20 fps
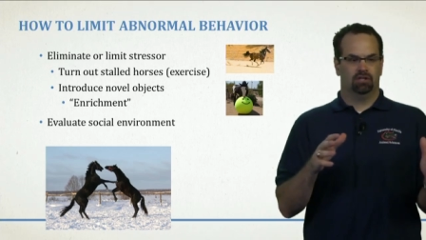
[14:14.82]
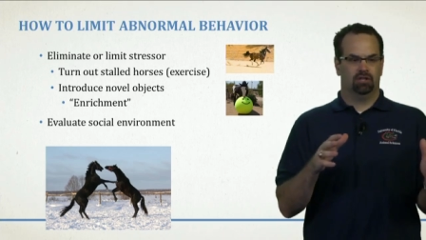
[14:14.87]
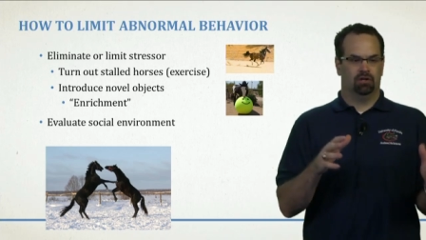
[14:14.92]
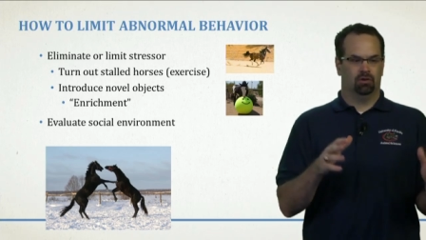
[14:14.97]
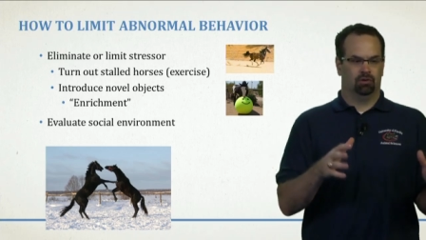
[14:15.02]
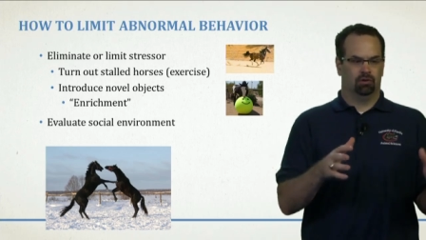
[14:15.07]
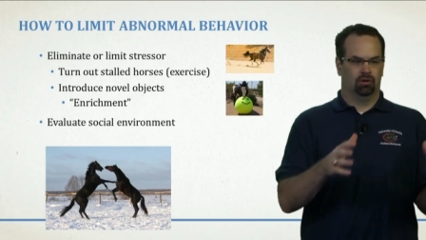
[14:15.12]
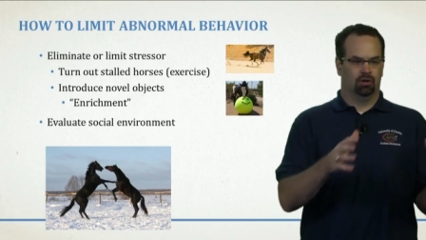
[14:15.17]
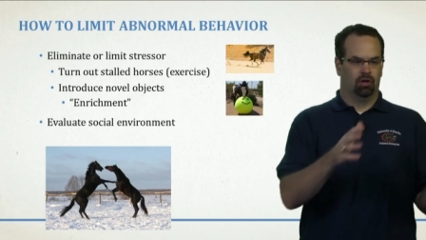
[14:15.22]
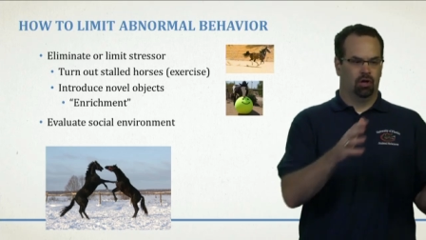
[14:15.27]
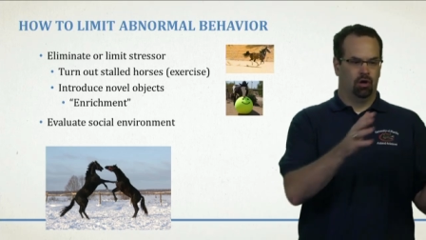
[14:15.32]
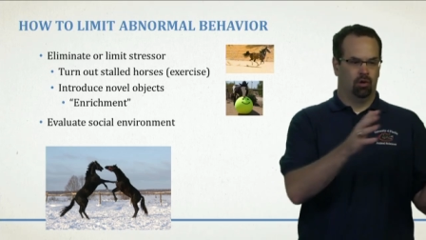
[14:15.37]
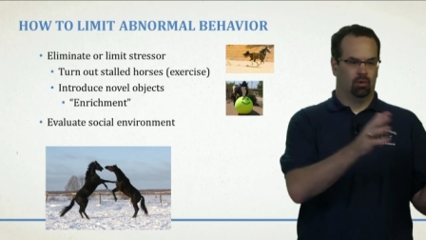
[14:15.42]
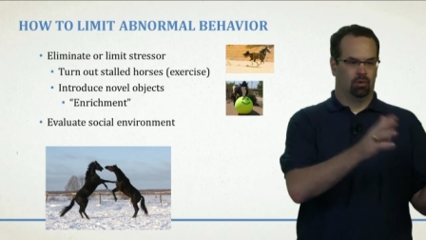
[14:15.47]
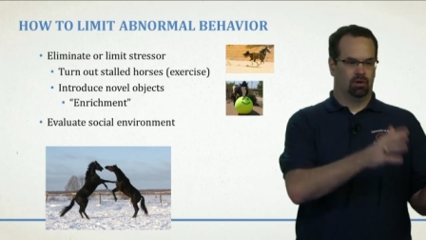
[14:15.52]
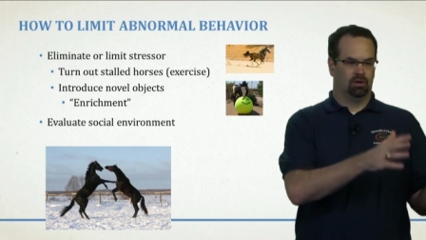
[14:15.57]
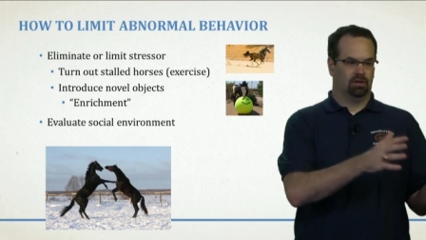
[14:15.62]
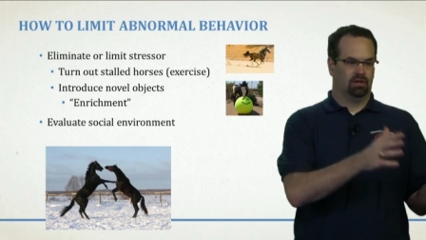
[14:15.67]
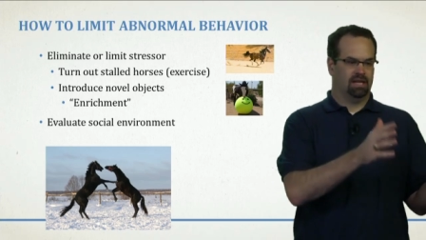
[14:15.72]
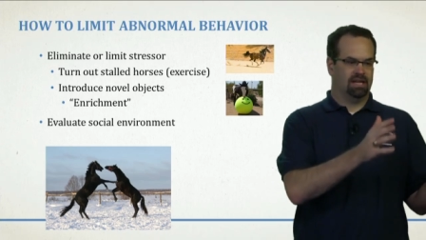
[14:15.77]

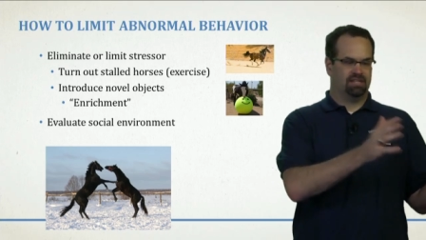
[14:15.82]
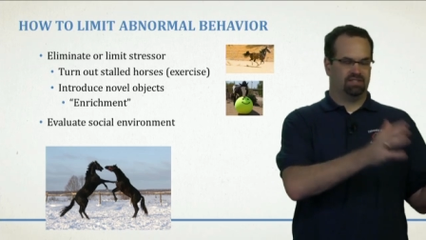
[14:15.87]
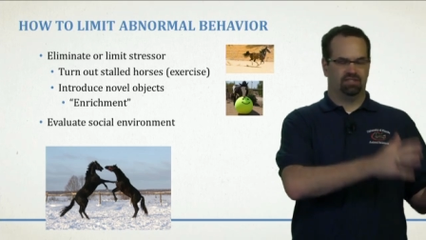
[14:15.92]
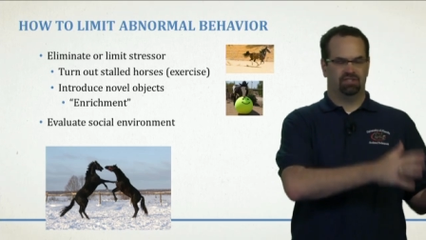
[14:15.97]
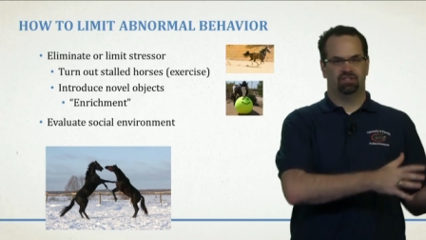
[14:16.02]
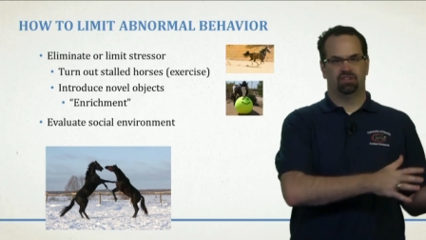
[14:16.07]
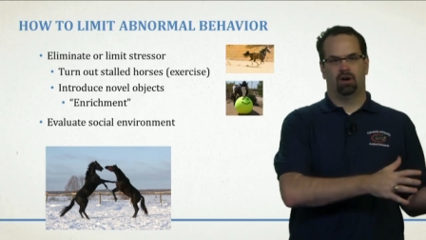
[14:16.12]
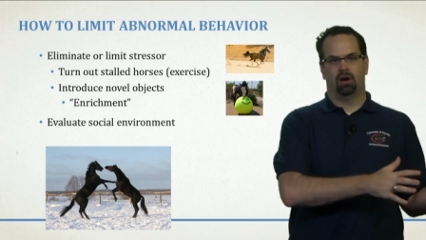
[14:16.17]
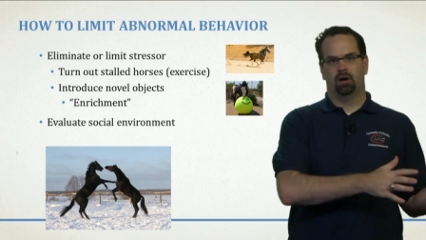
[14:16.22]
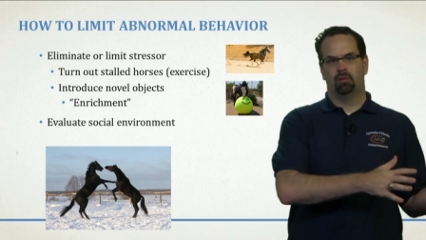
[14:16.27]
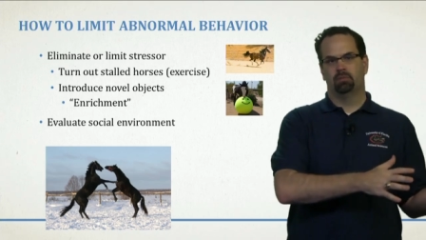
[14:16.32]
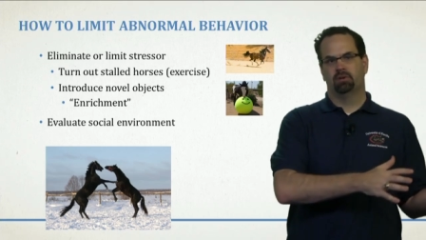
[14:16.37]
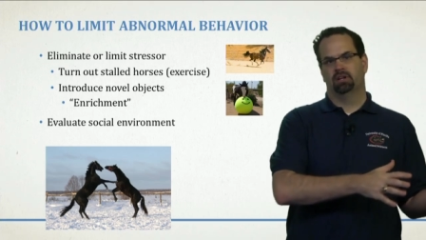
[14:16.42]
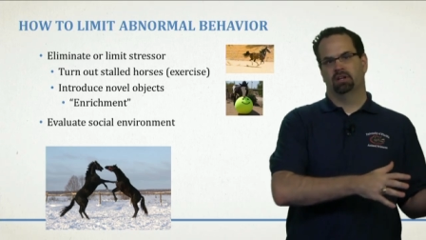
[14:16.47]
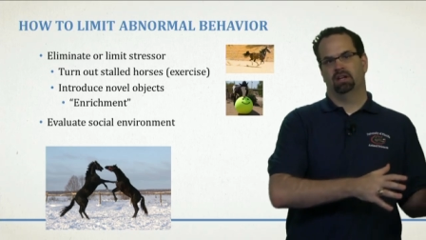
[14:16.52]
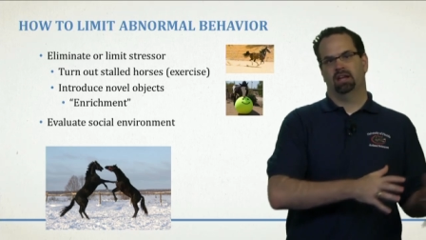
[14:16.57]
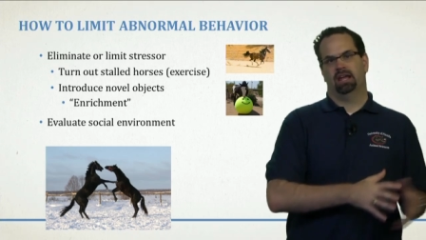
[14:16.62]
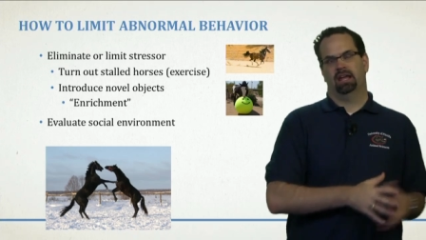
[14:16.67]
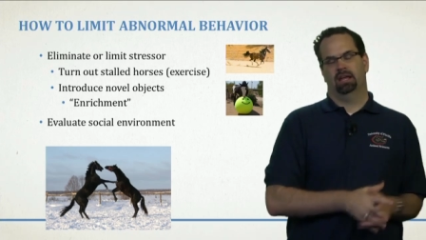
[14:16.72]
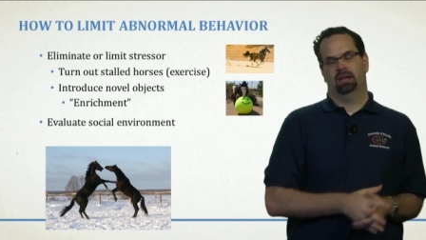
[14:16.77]
lower, less
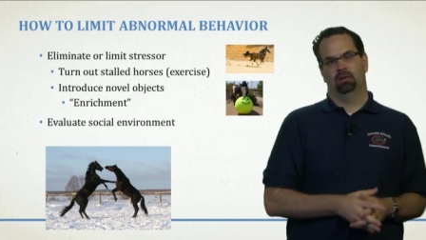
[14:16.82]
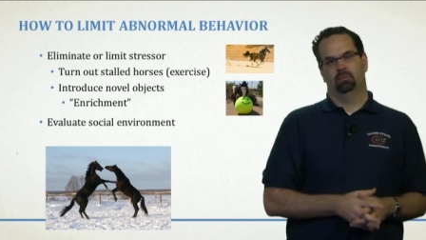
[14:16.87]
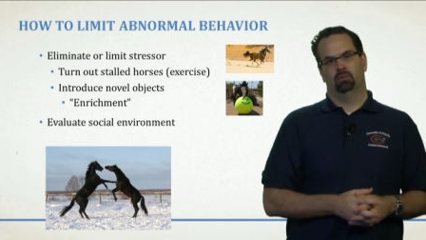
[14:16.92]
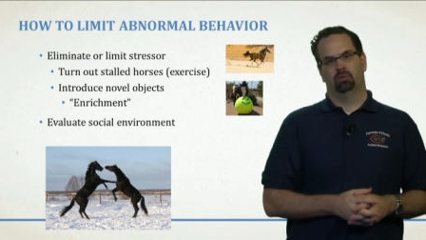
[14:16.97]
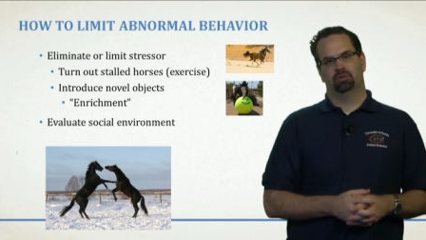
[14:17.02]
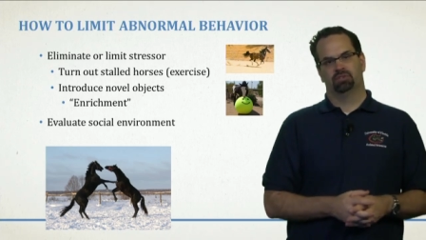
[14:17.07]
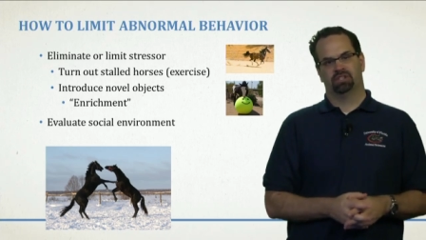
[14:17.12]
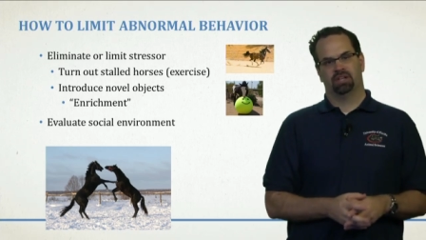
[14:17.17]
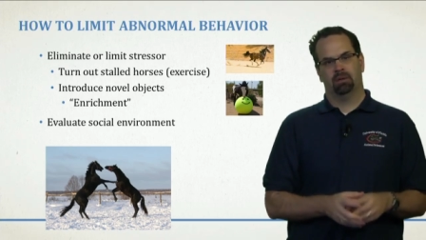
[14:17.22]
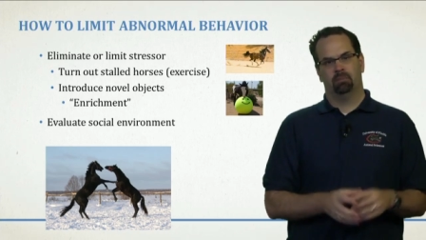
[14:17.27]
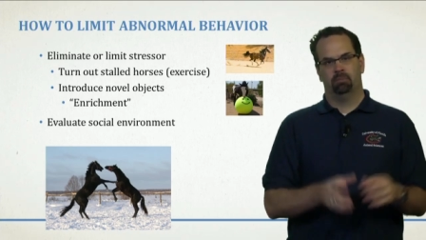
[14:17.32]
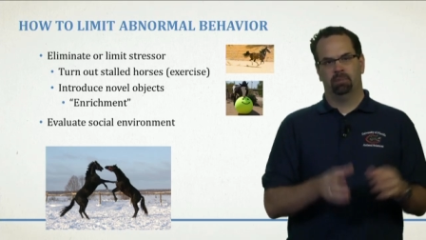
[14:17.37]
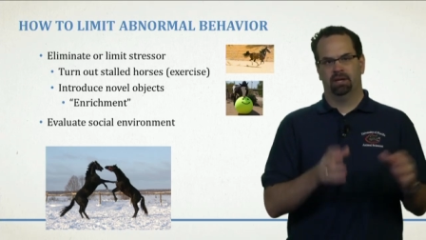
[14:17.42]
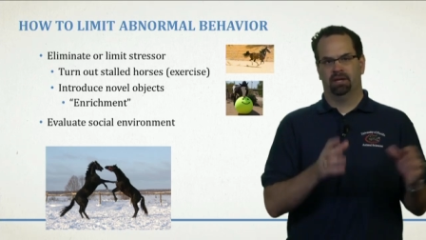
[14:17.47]
dominant animals get